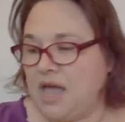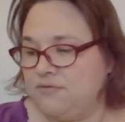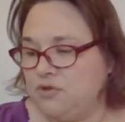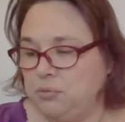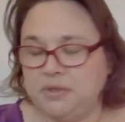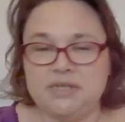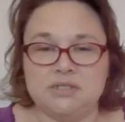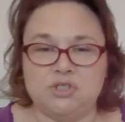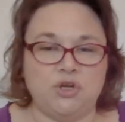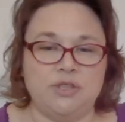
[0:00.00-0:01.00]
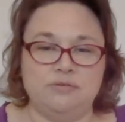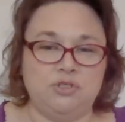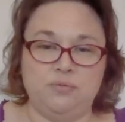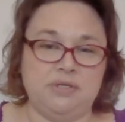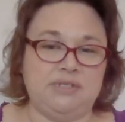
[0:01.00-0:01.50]
I have no plans on starting those
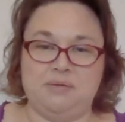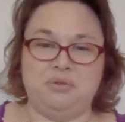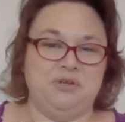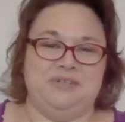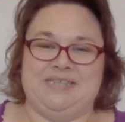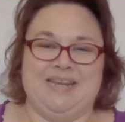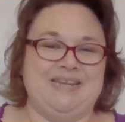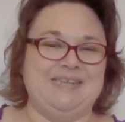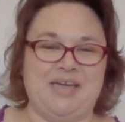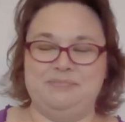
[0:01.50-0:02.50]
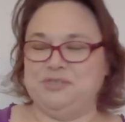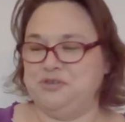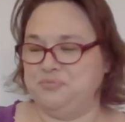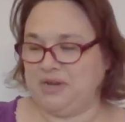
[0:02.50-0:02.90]
two big samplers anytime soon,